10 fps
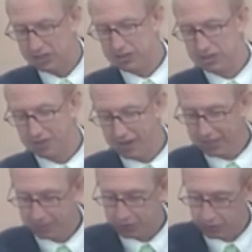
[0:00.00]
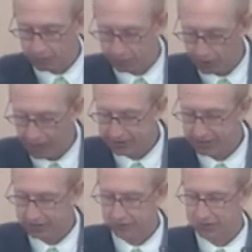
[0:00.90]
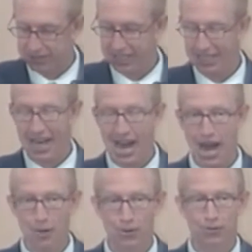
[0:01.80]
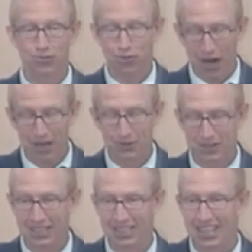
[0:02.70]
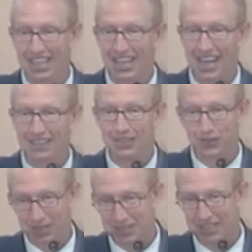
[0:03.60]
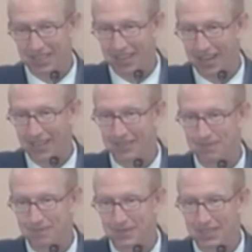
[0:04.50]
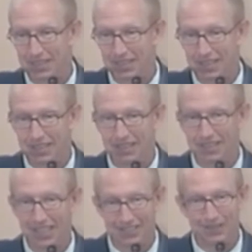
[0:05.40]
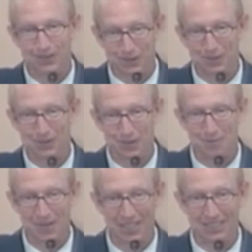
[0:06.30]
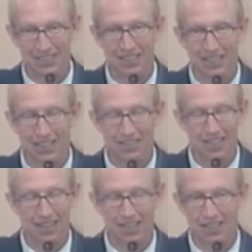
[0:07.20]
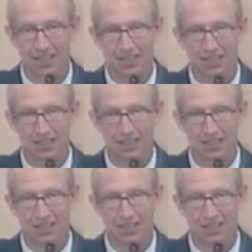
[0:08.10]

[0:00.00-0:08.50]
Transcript: developed through the process of seeing our frailty and then trusting in God. That's the truth. Humility. Not thinking